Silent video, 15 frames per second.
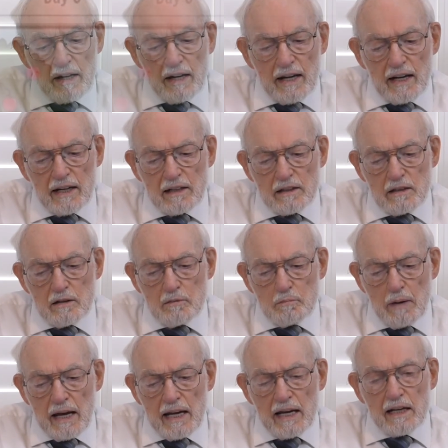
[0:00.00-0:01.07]
And
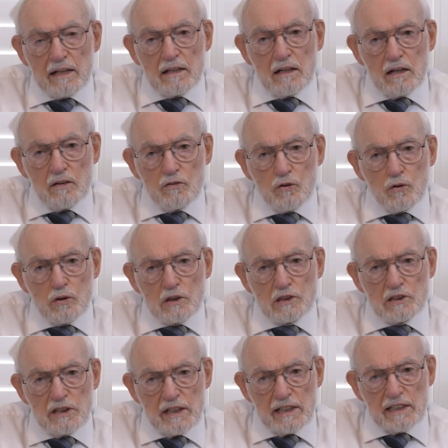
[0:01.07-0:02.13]
man, of course,
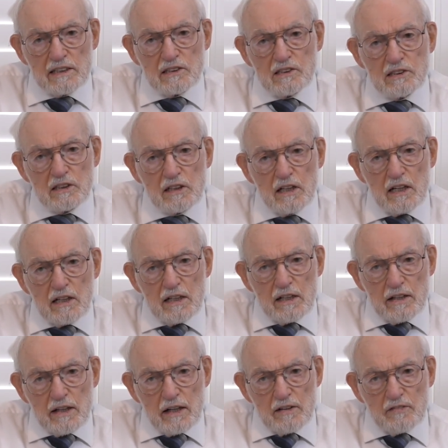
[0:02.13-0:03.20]
needs
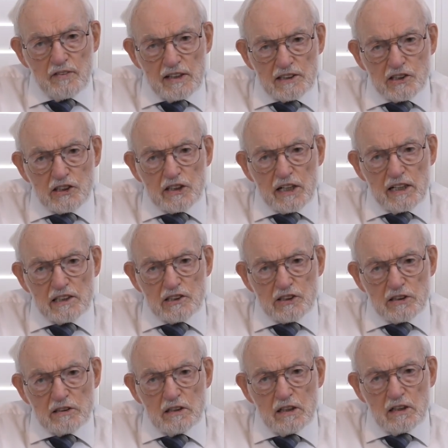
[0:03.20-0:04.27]

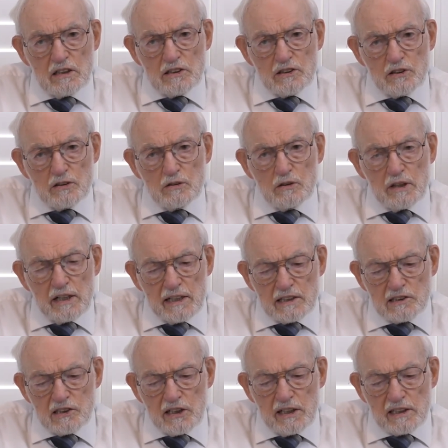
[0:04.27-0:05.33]
vegetation to
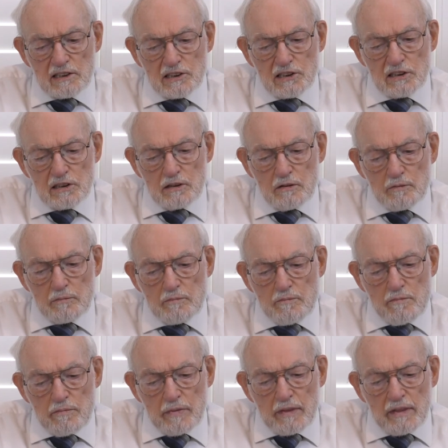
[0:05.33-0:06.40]
exist.
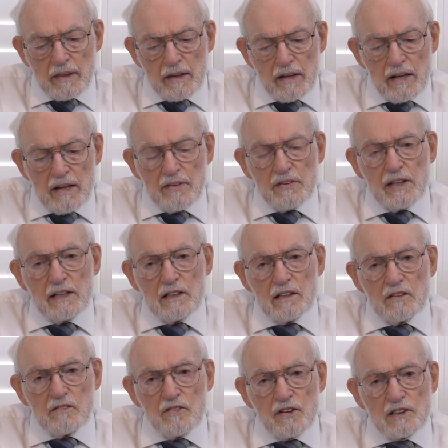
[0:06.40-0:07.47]

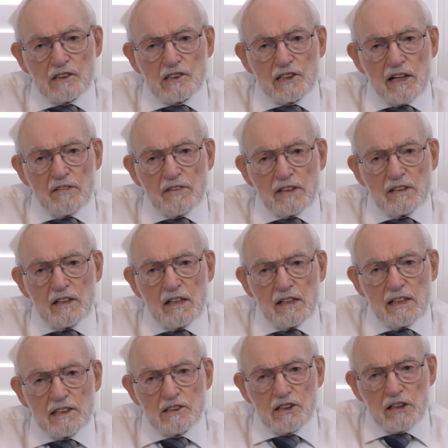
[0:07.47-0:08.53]
Then verse 7
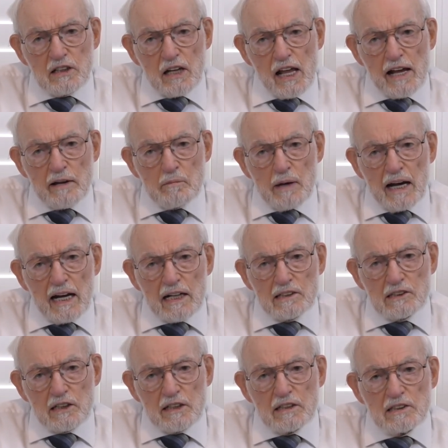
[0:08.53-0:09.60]
is the
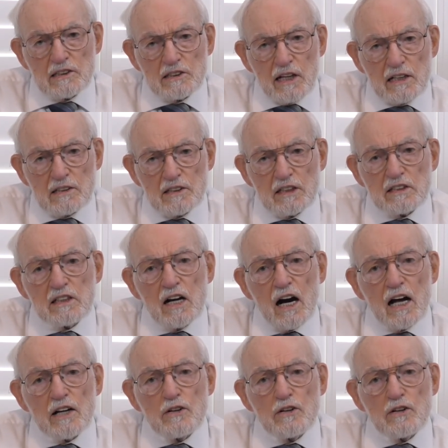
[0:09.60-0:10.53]
climax, and it says that God